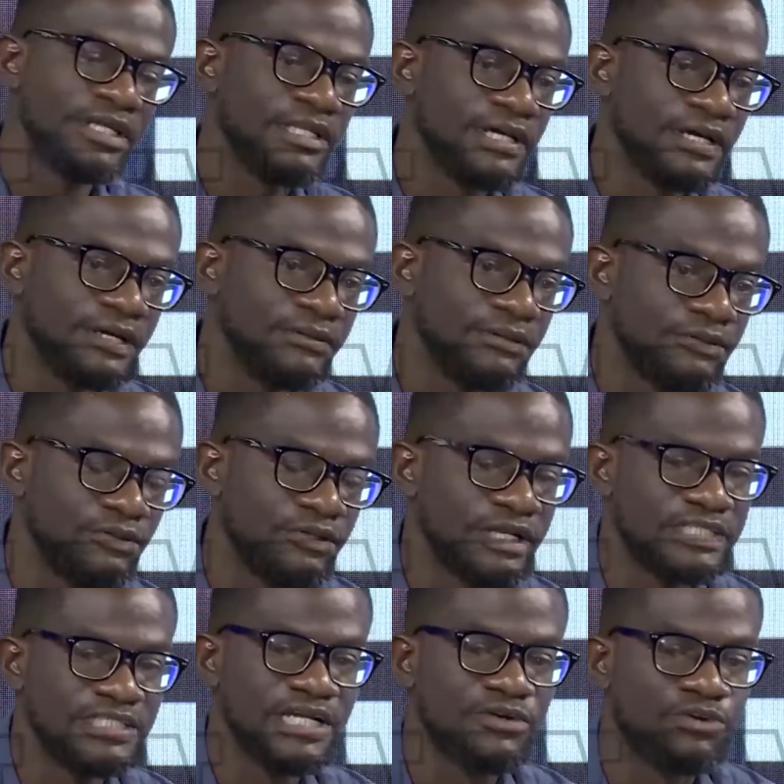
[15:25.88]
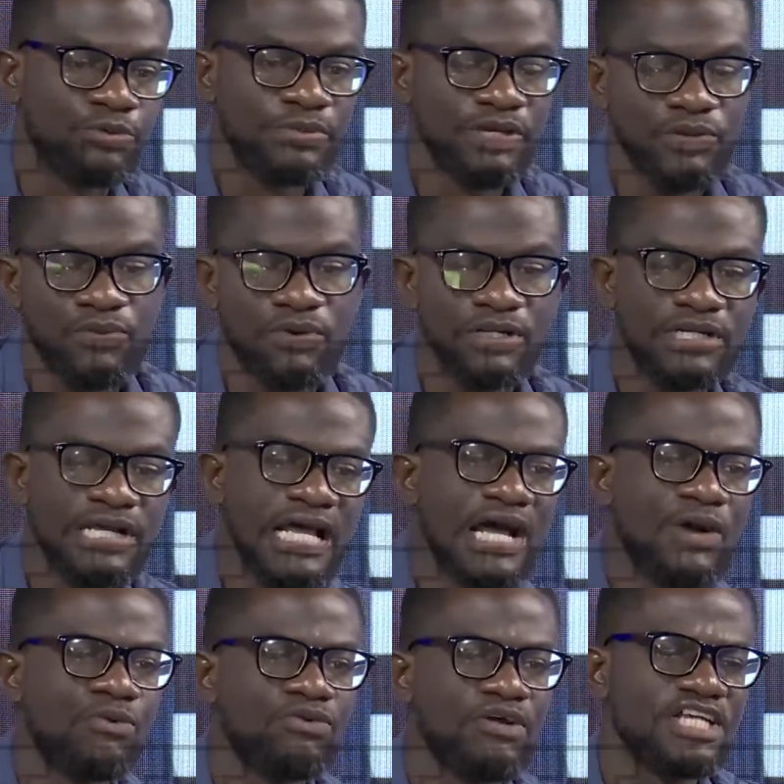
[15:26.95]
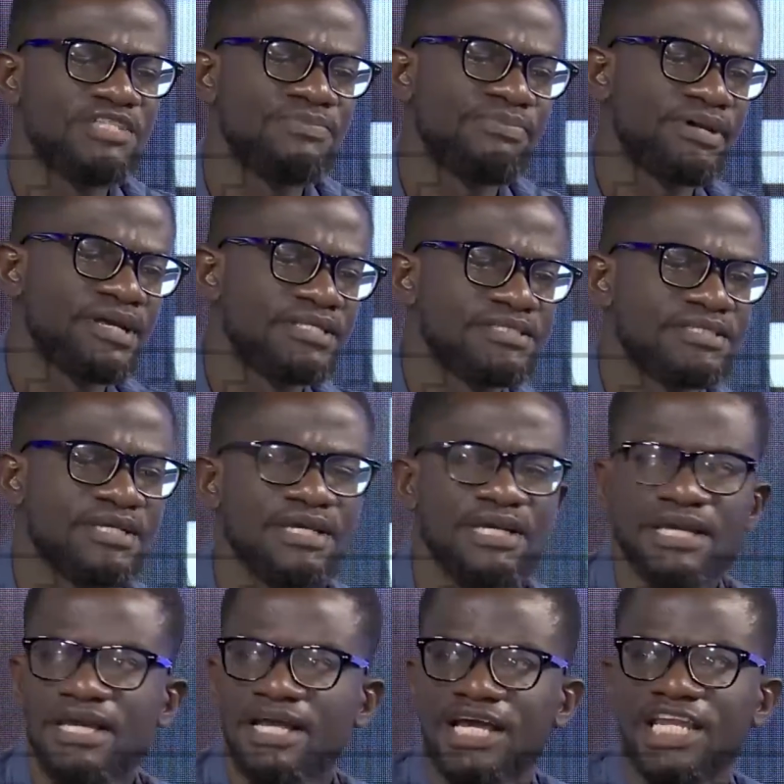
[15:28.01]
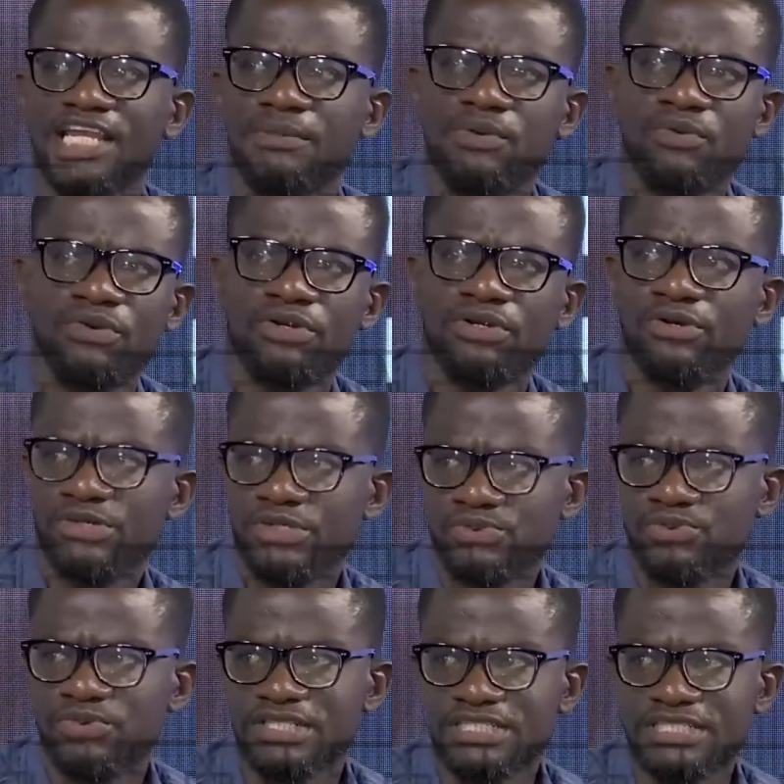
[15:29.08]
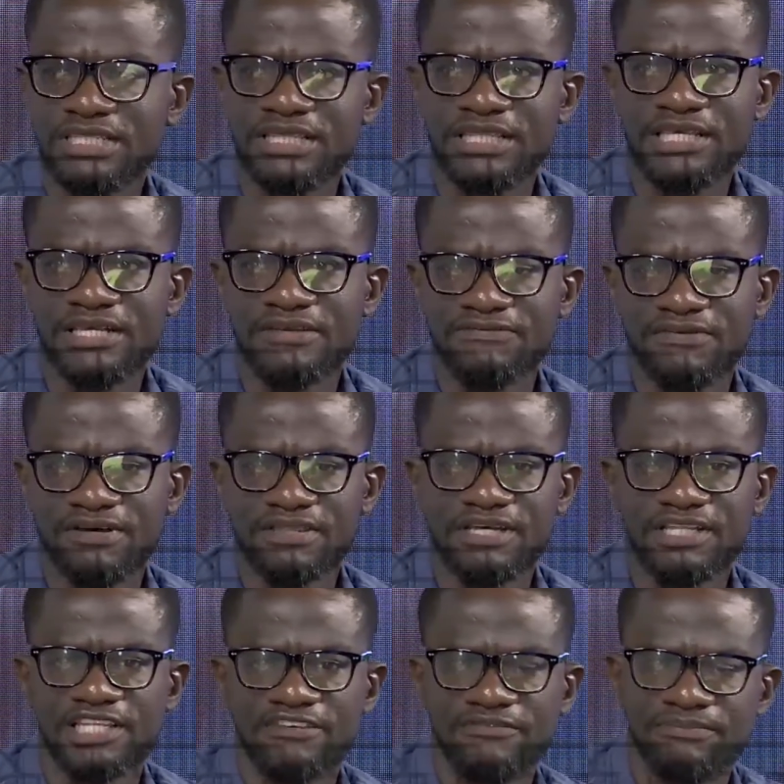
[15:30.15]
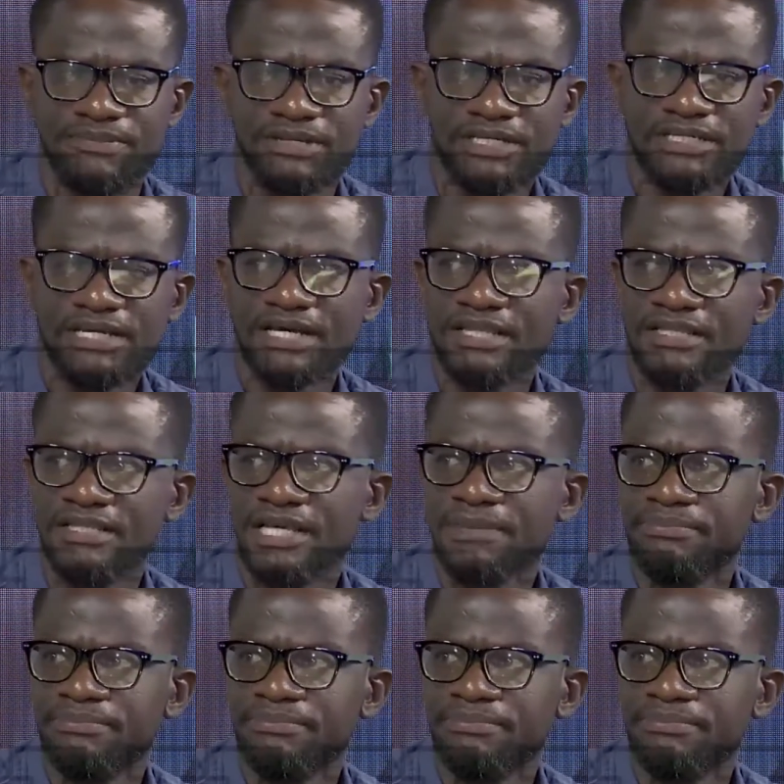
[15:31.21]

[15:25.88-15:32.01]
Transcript: then looking at that group A1, I would not expect uh, El Kanemi Warriors with the fact that they've played at uh, the